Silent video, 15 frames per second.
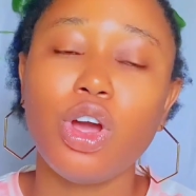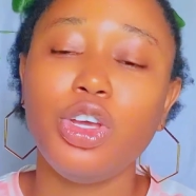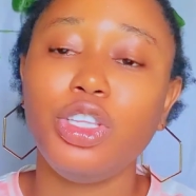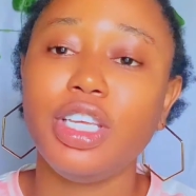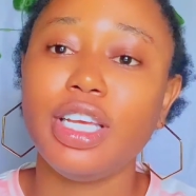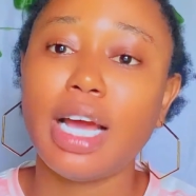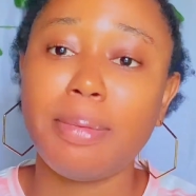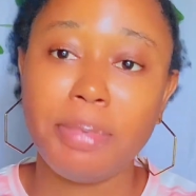
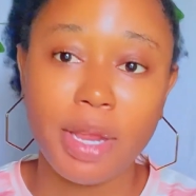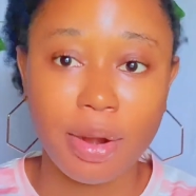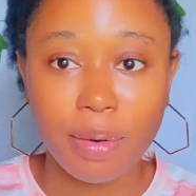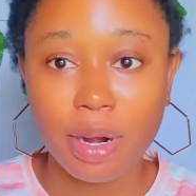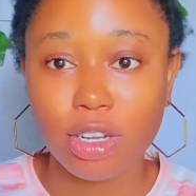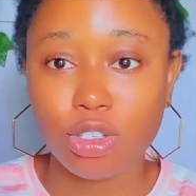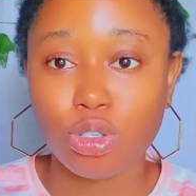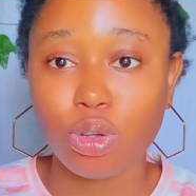the
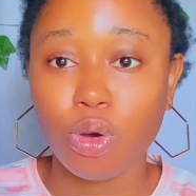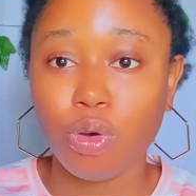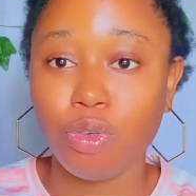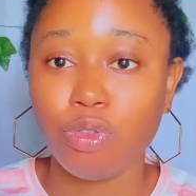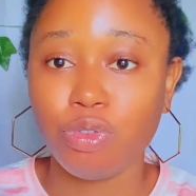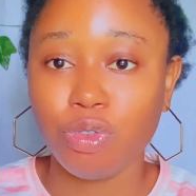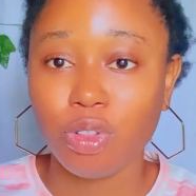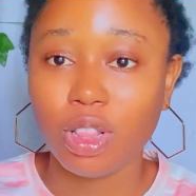appearance
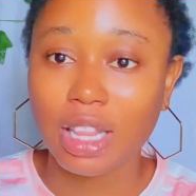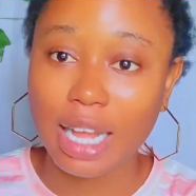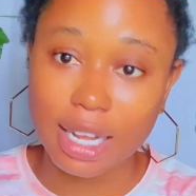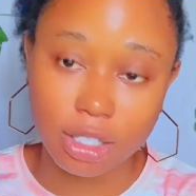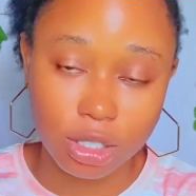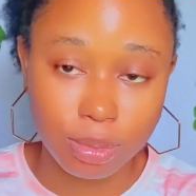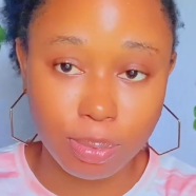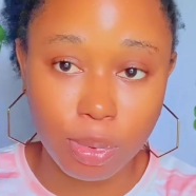of
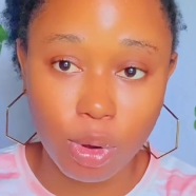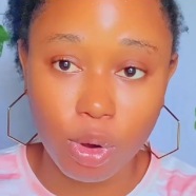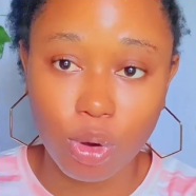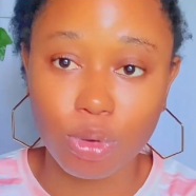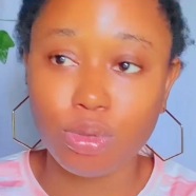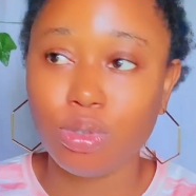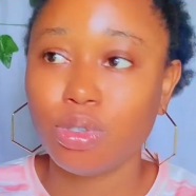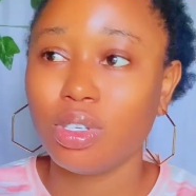large
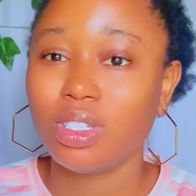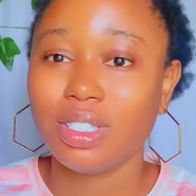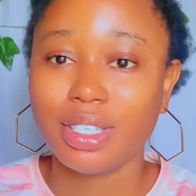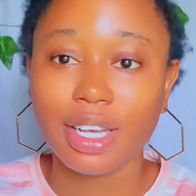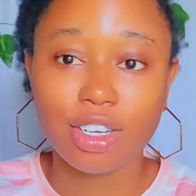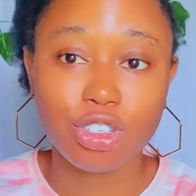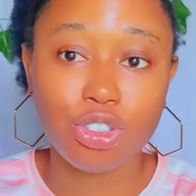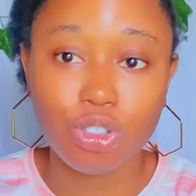pores,
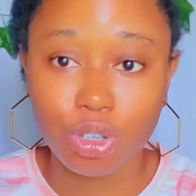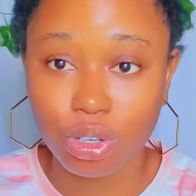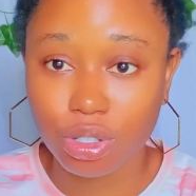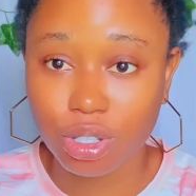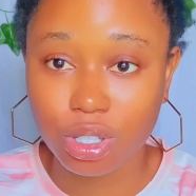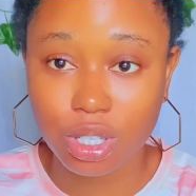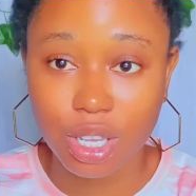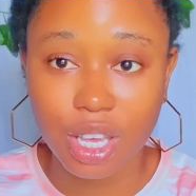
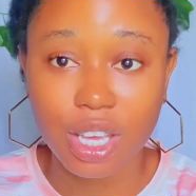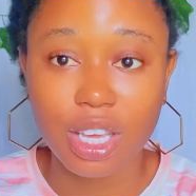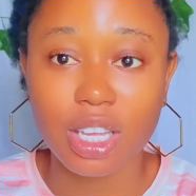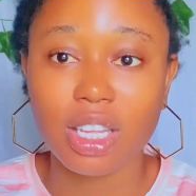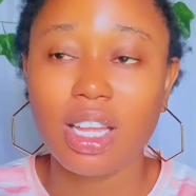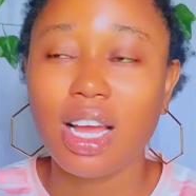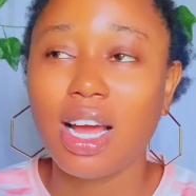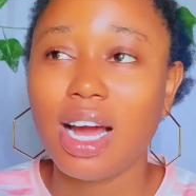textured
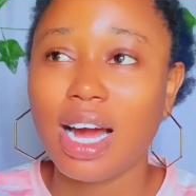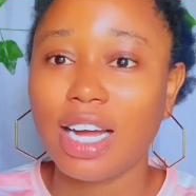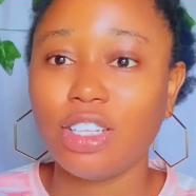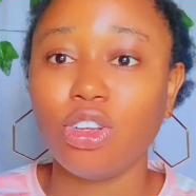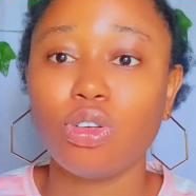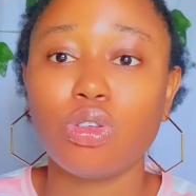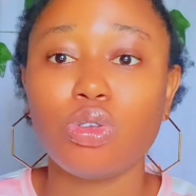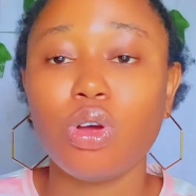skin, and
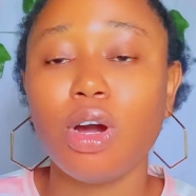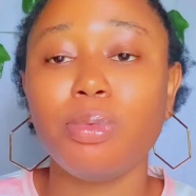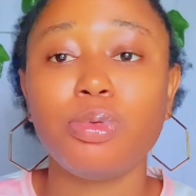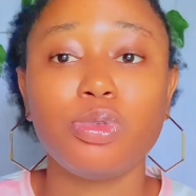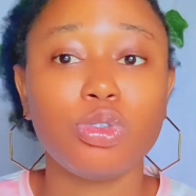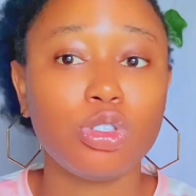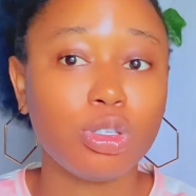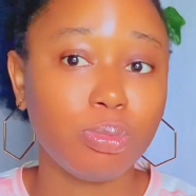also
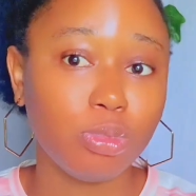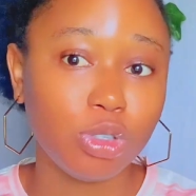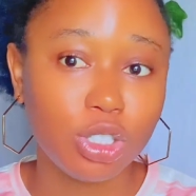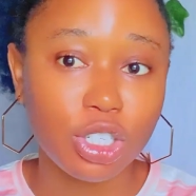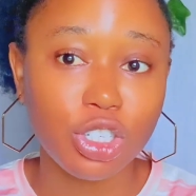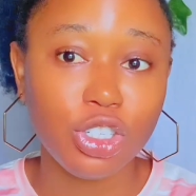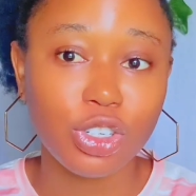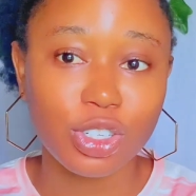helps to
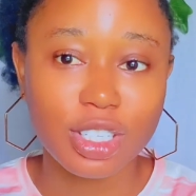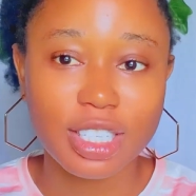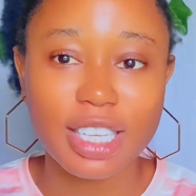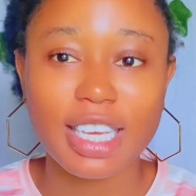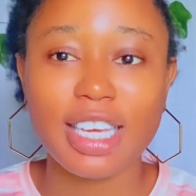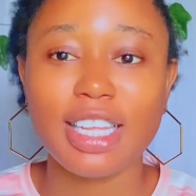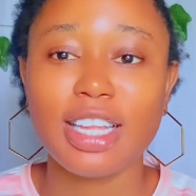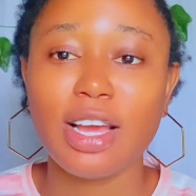smoothen your
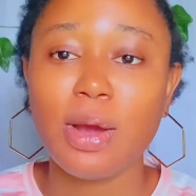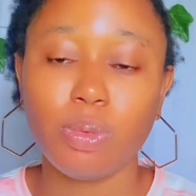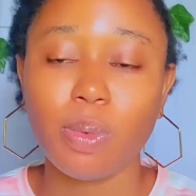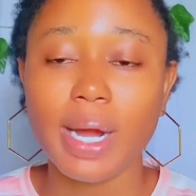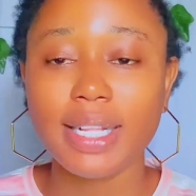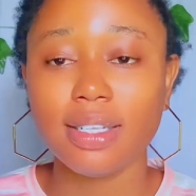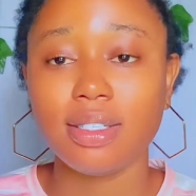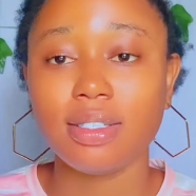skin,
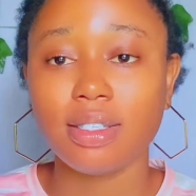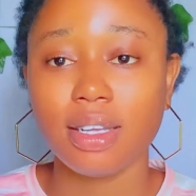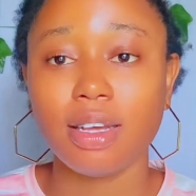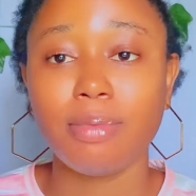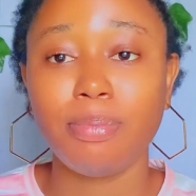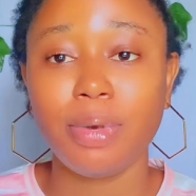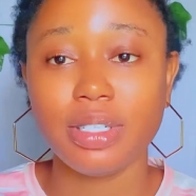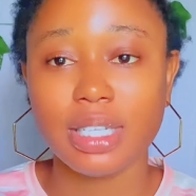while the
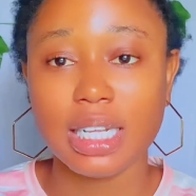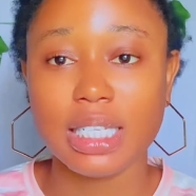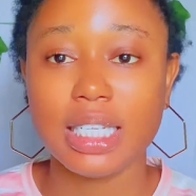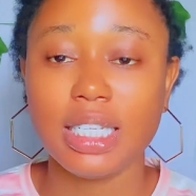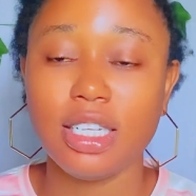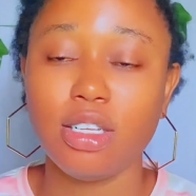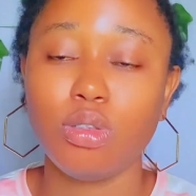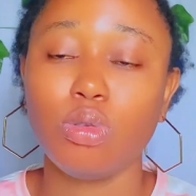zinc present
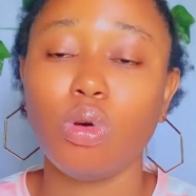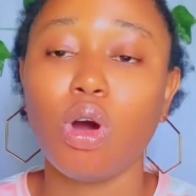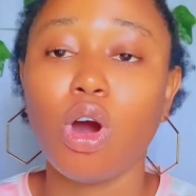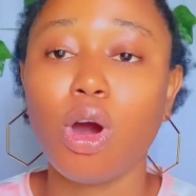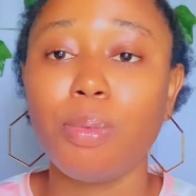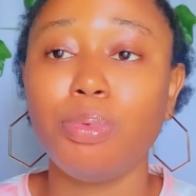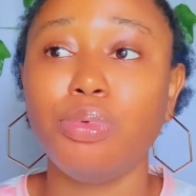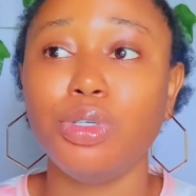in it will
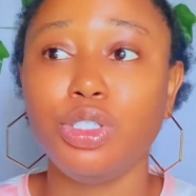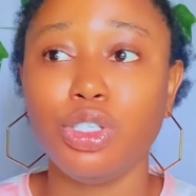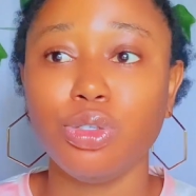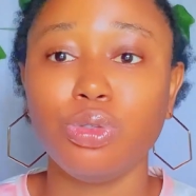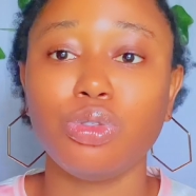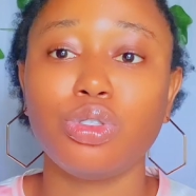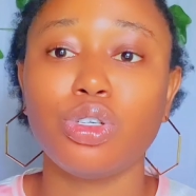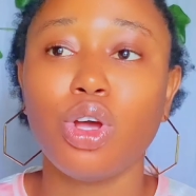help
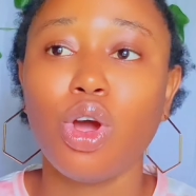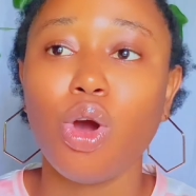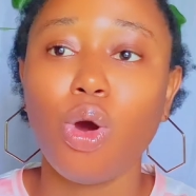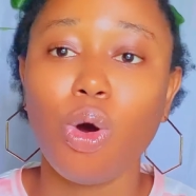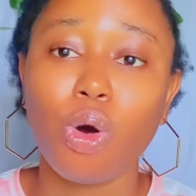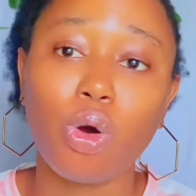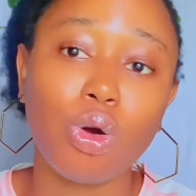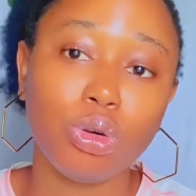reduce
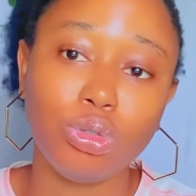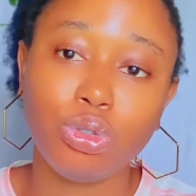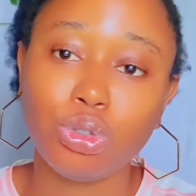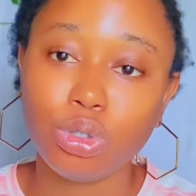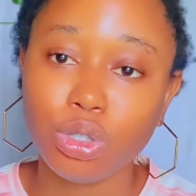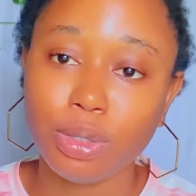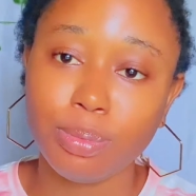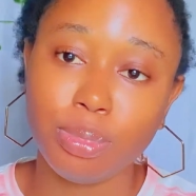or
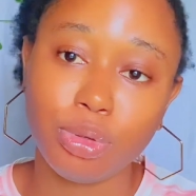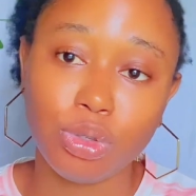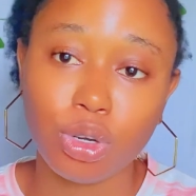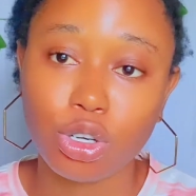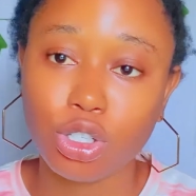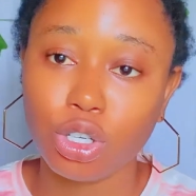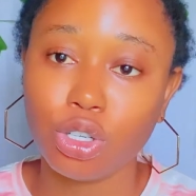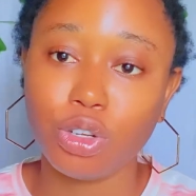control the
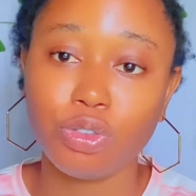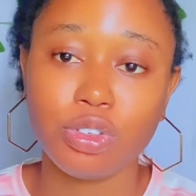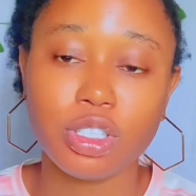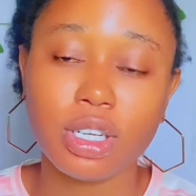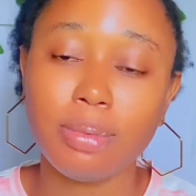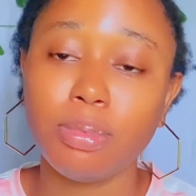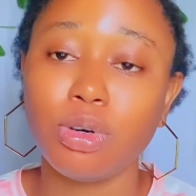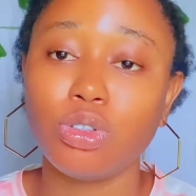production of
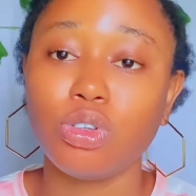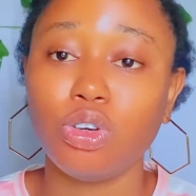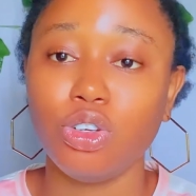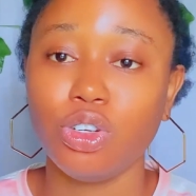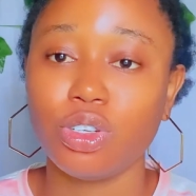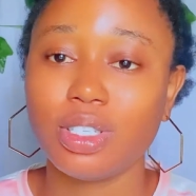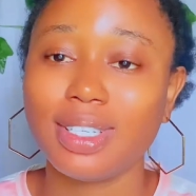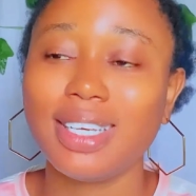sebum on
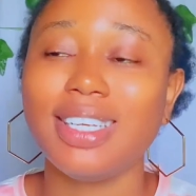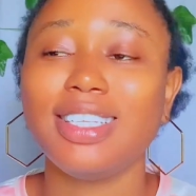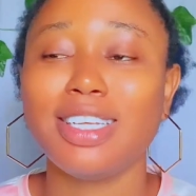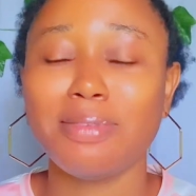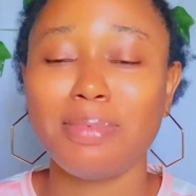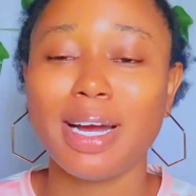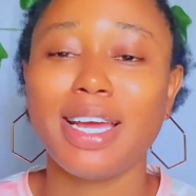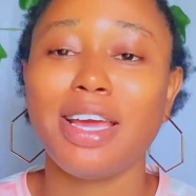your skin,
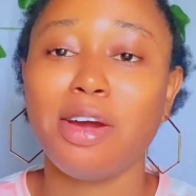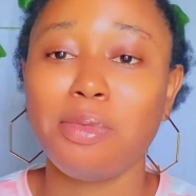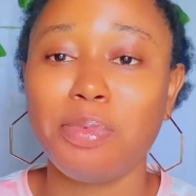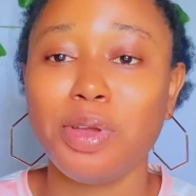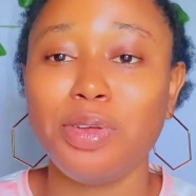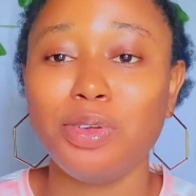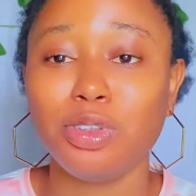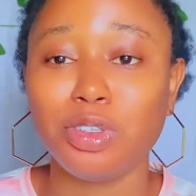thereby
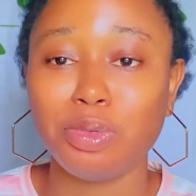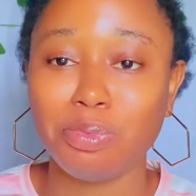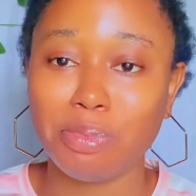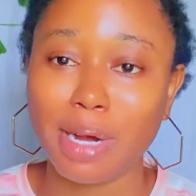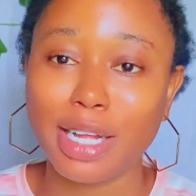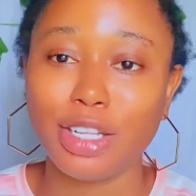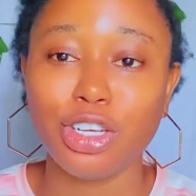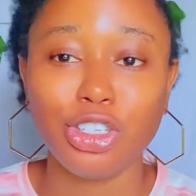helping you to
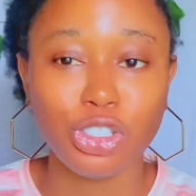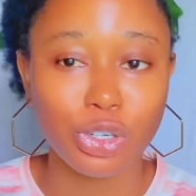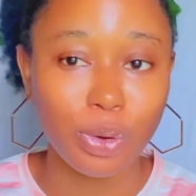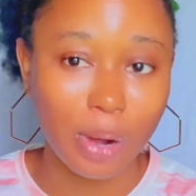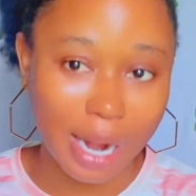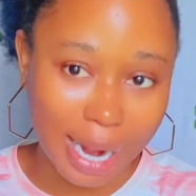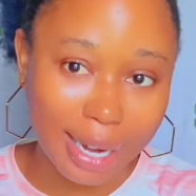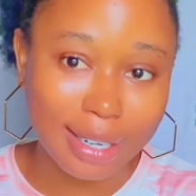manage your
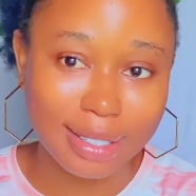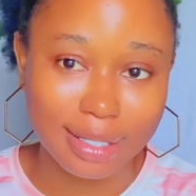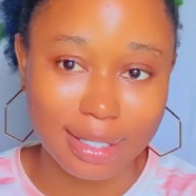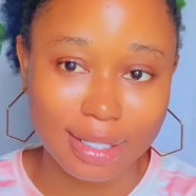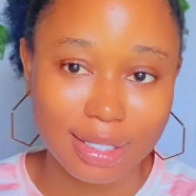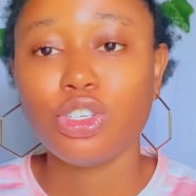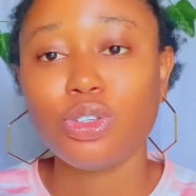acne.